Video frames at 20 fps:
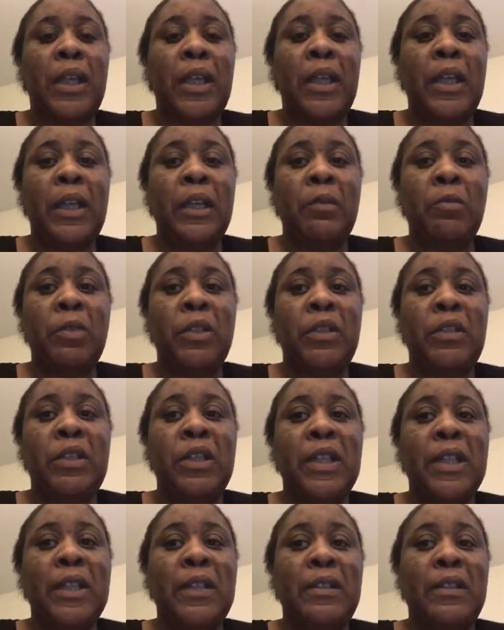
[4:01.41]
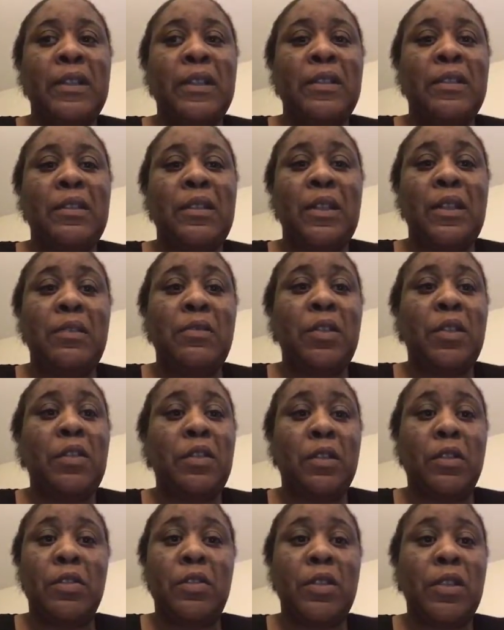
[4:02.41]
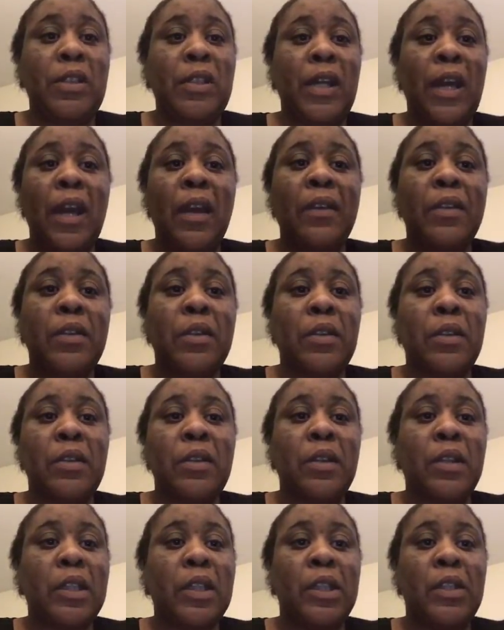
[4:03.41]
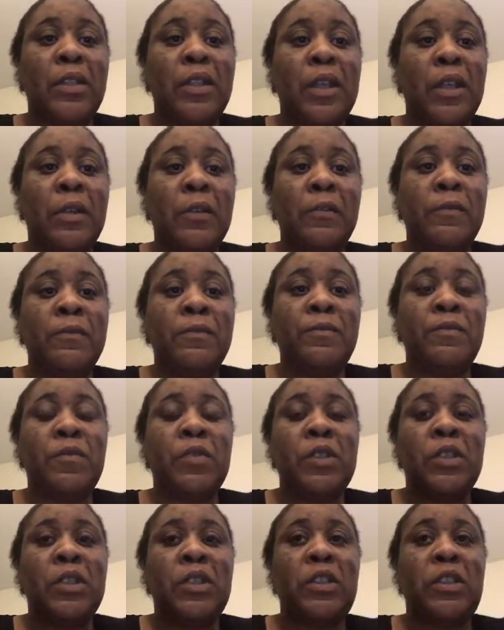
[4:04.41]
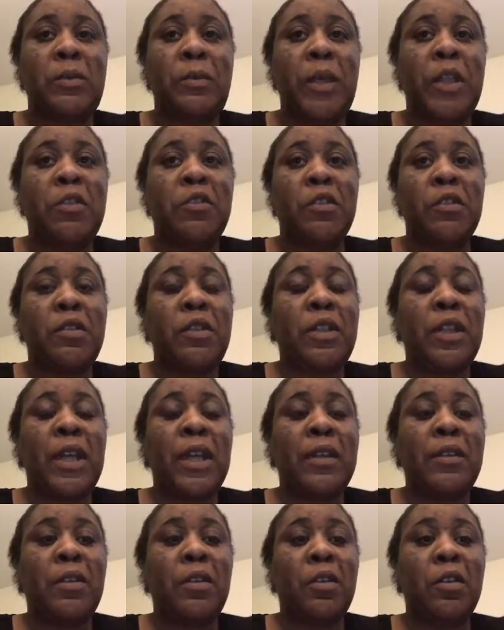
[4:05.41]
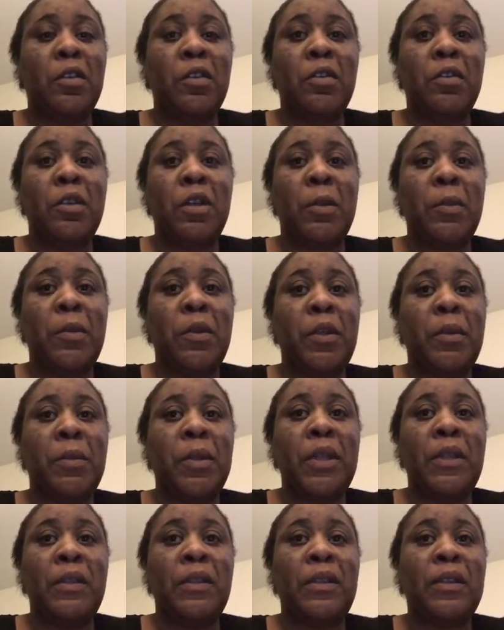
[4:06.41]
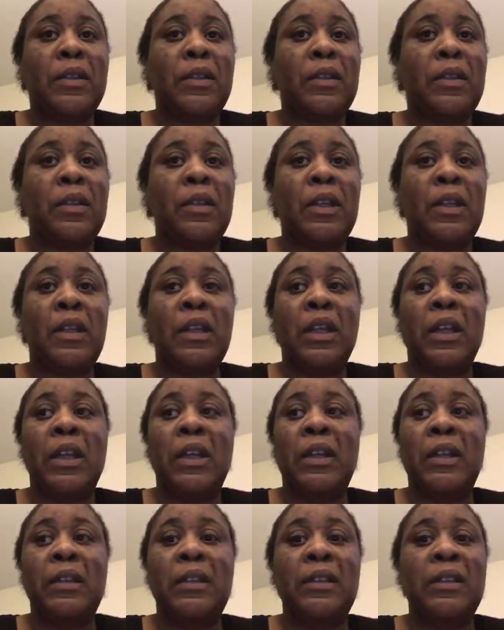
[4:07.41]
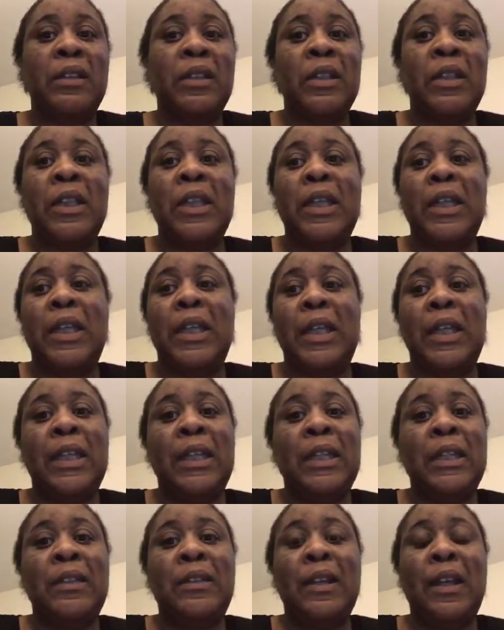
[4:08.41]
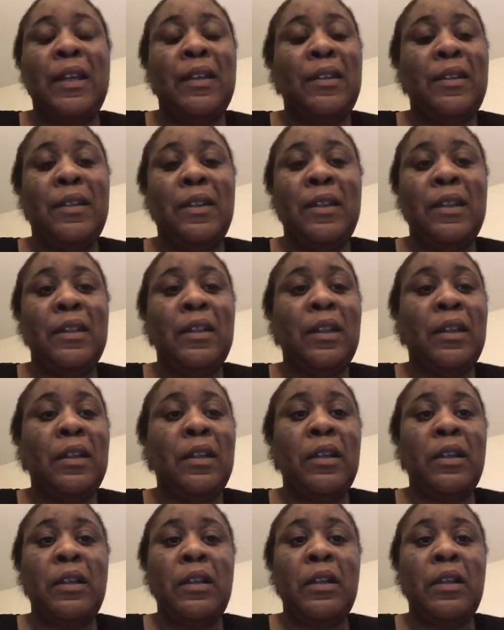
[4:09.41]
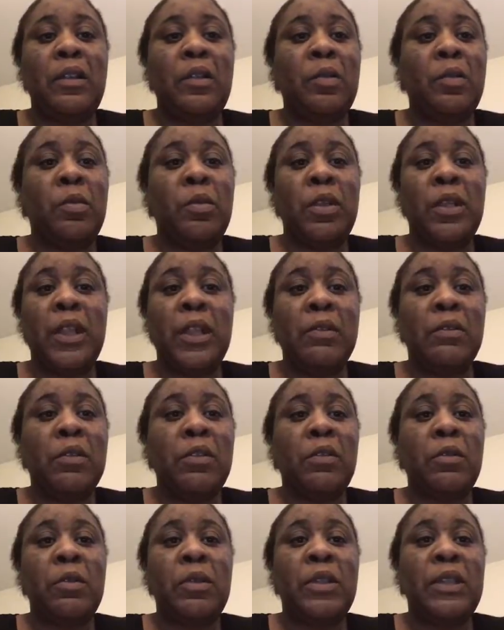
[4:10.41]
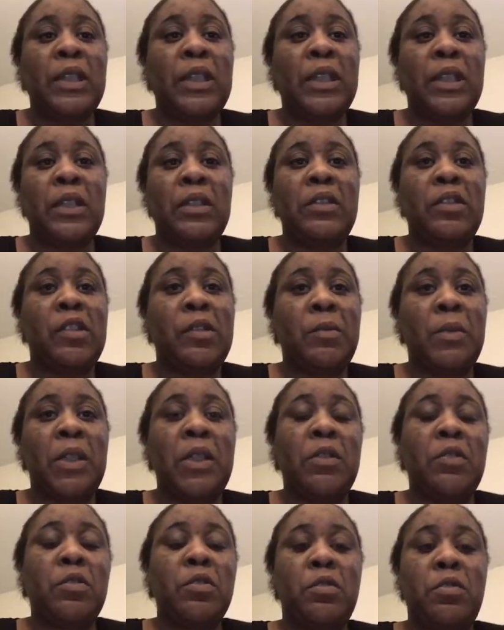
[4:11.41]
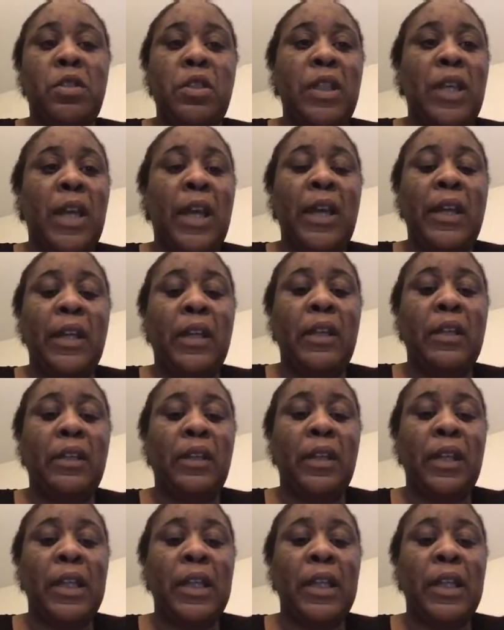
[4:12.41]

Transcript: And when she got sick, she even took her to the doctor. She made sure she got her appointments, and any testing done, whatever was needed, she made sure she had it.